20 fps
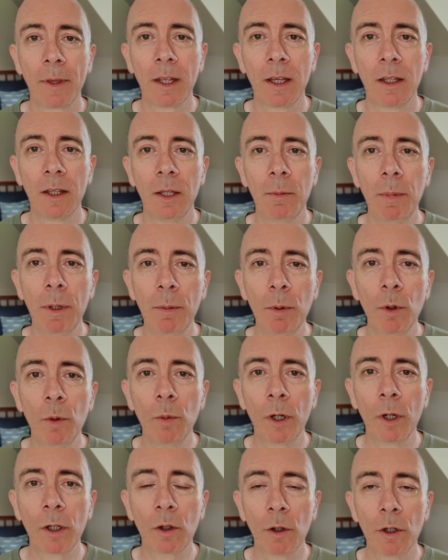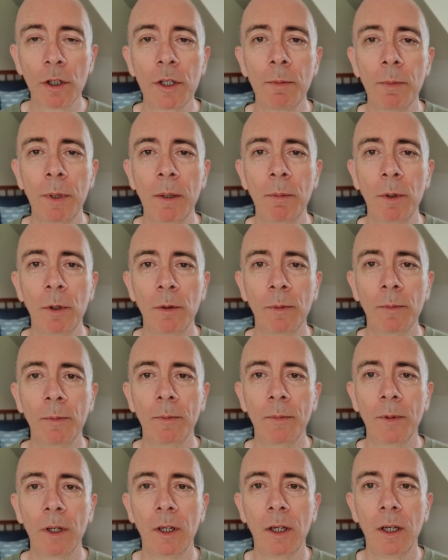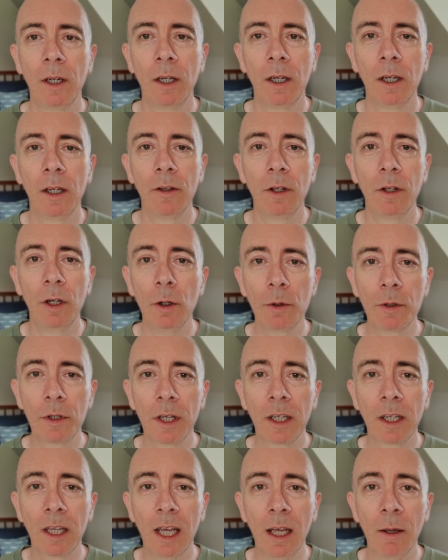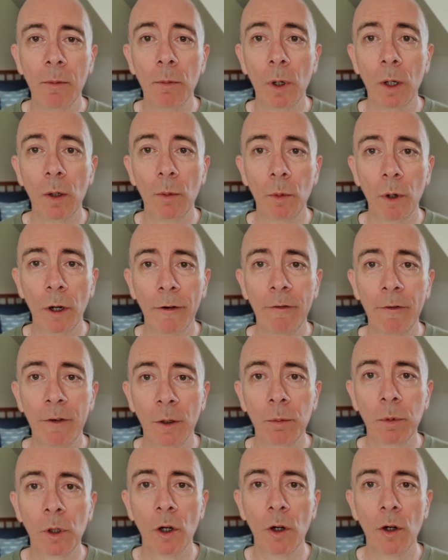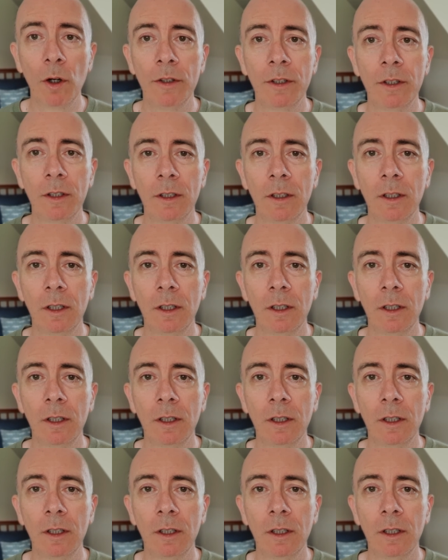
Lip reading: The people were God's people. The rules that came were from God.